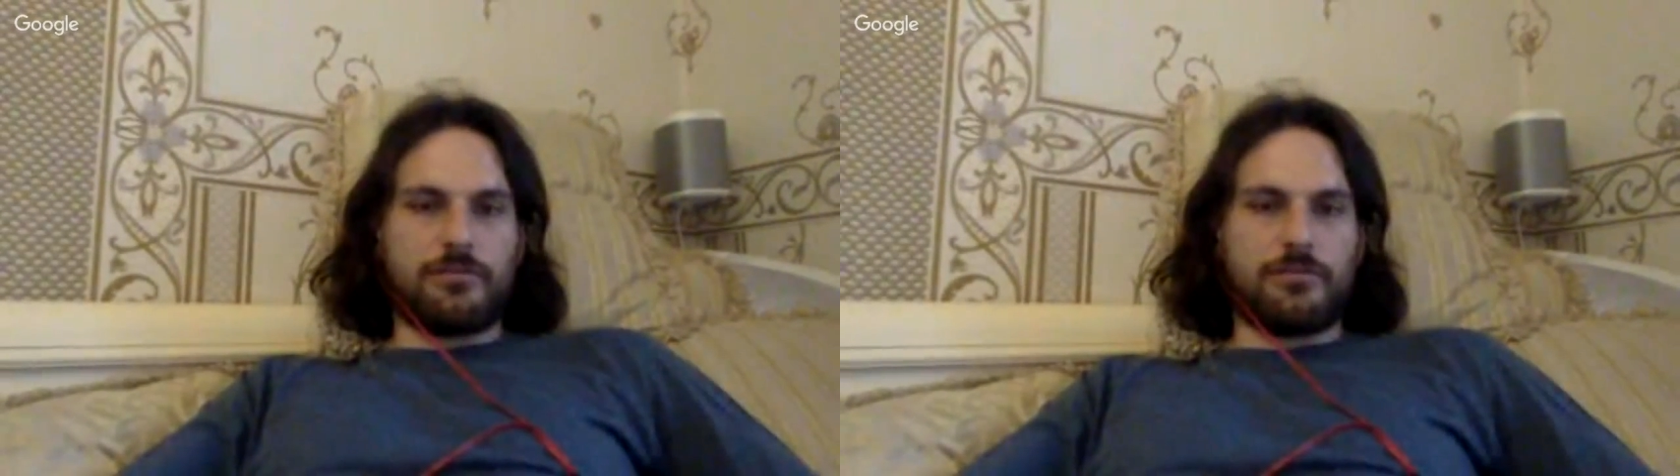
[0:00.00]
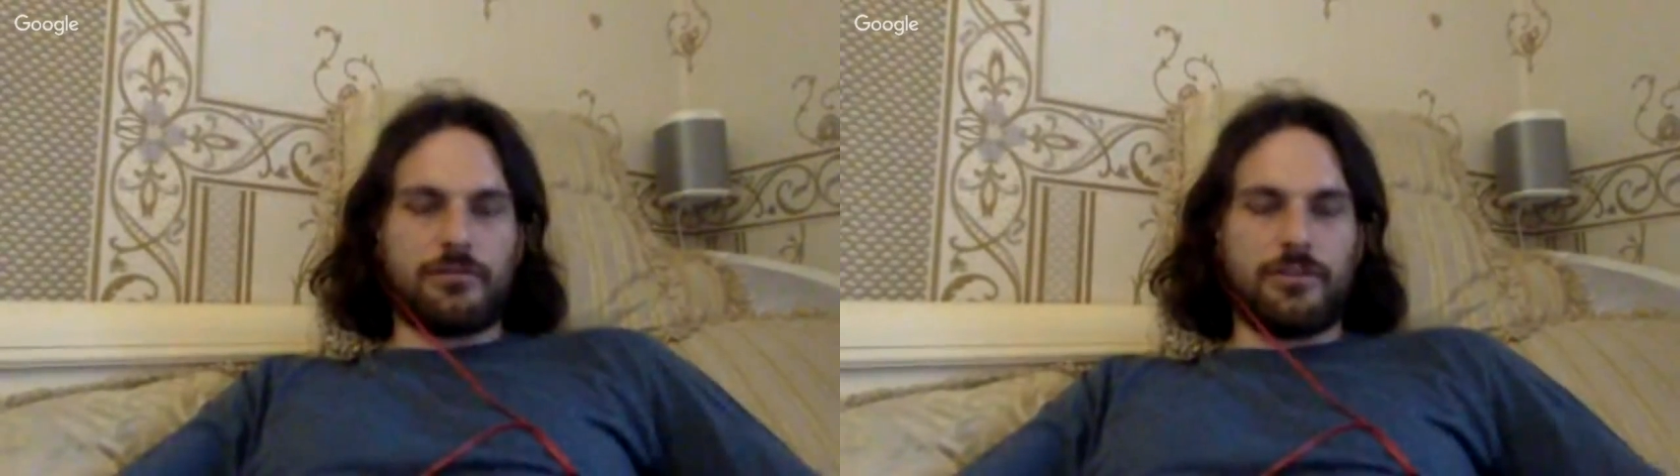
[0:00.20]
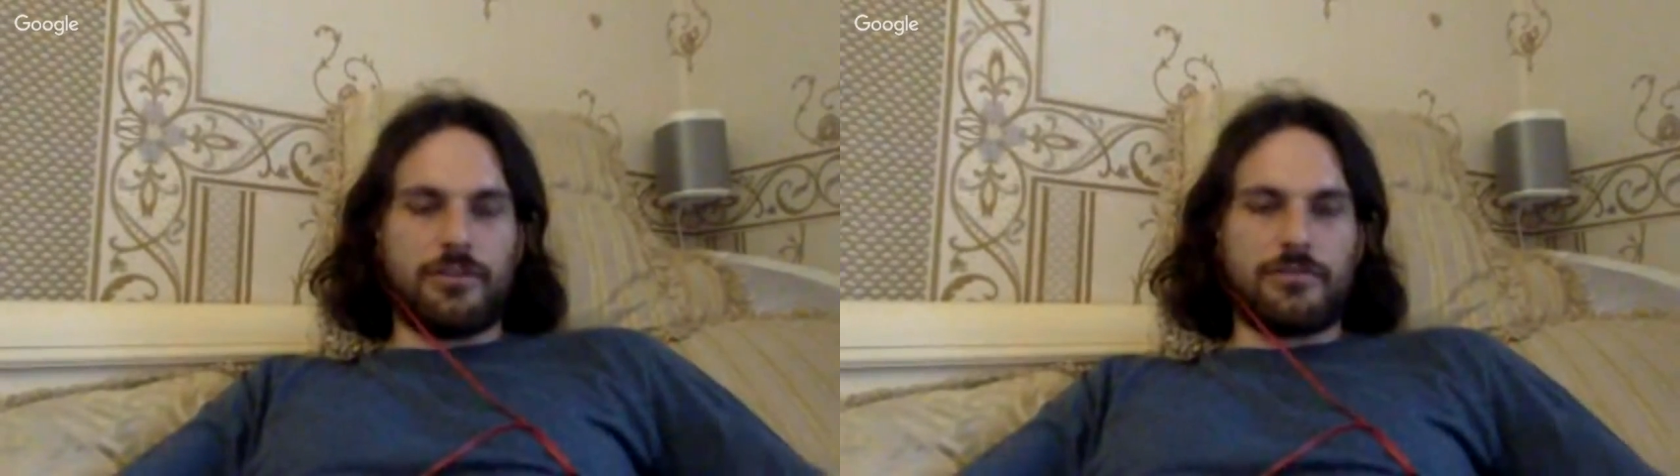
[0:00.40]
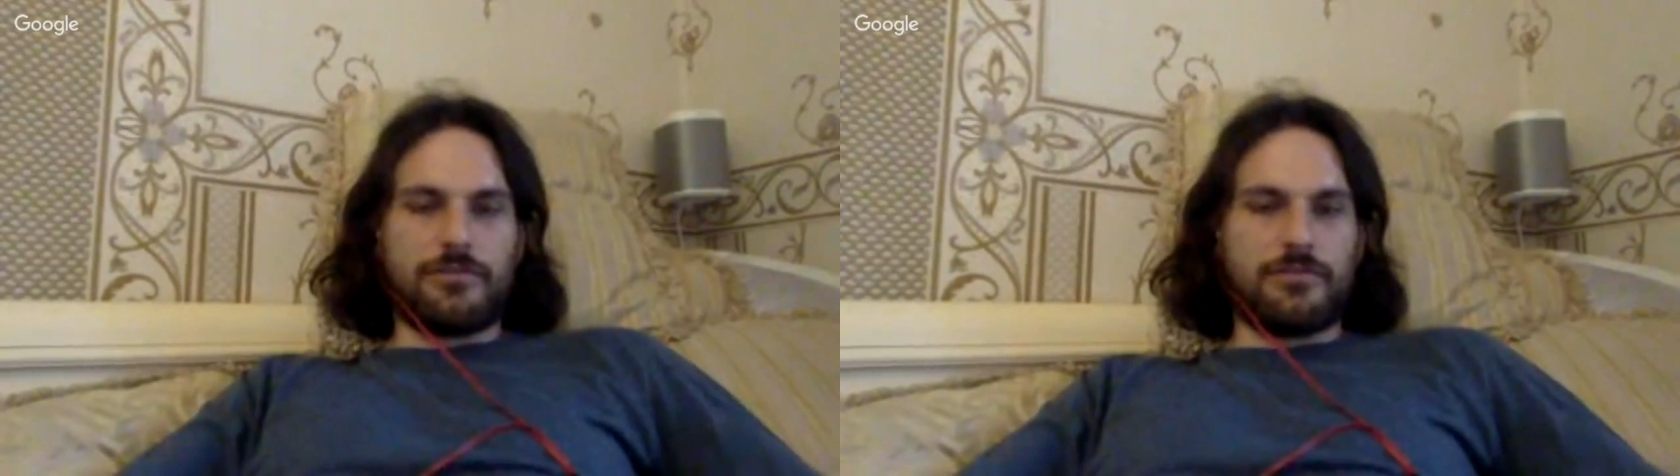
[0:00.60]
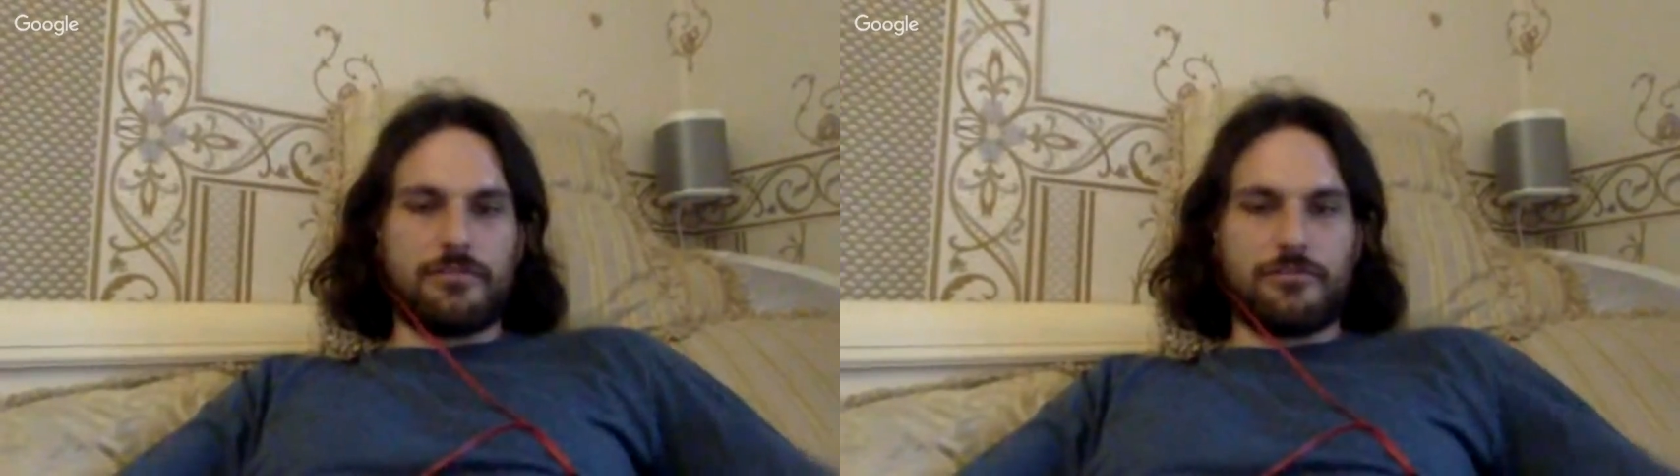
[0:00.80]

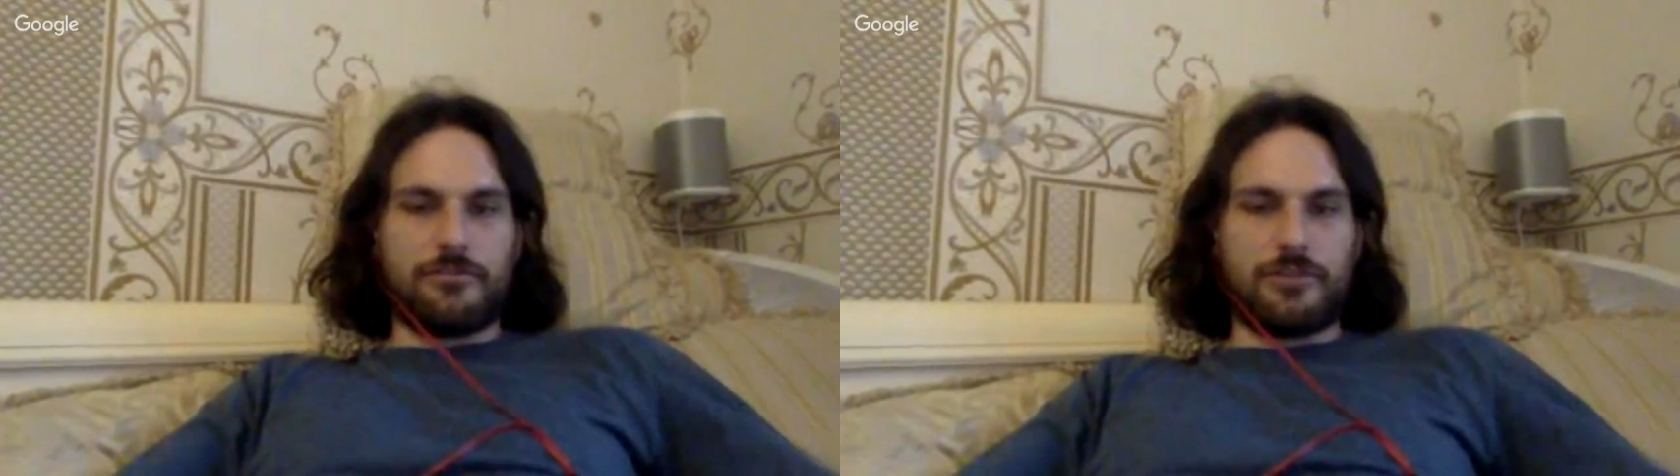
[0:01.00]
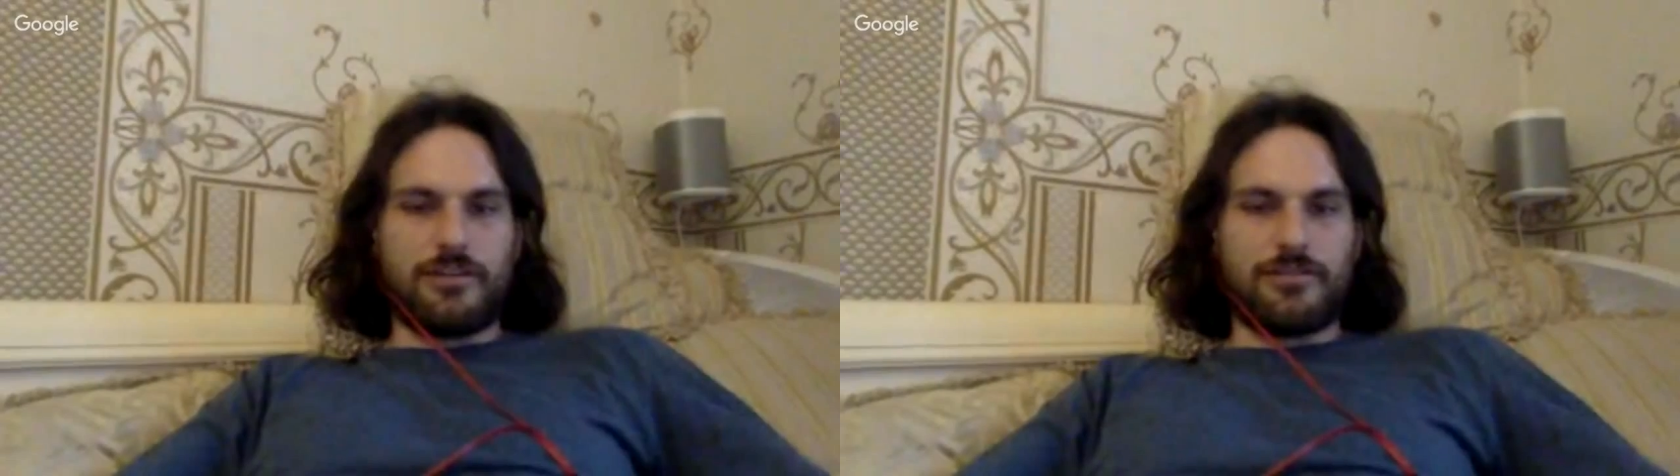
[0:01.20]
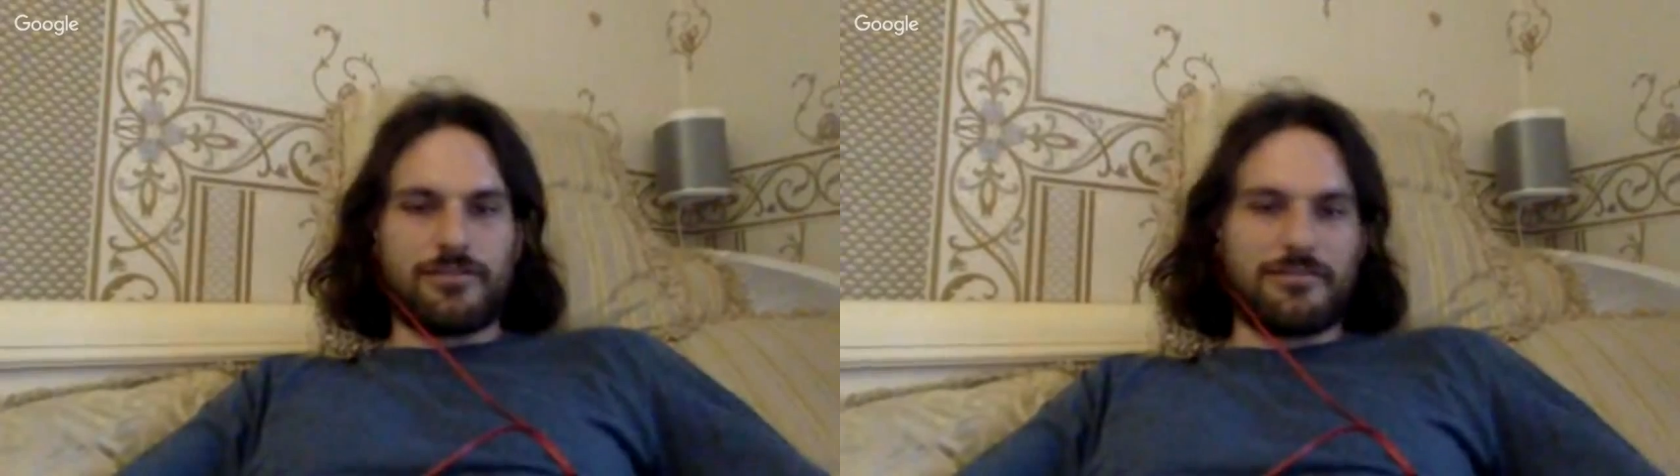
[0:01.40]
cocktails and different drinks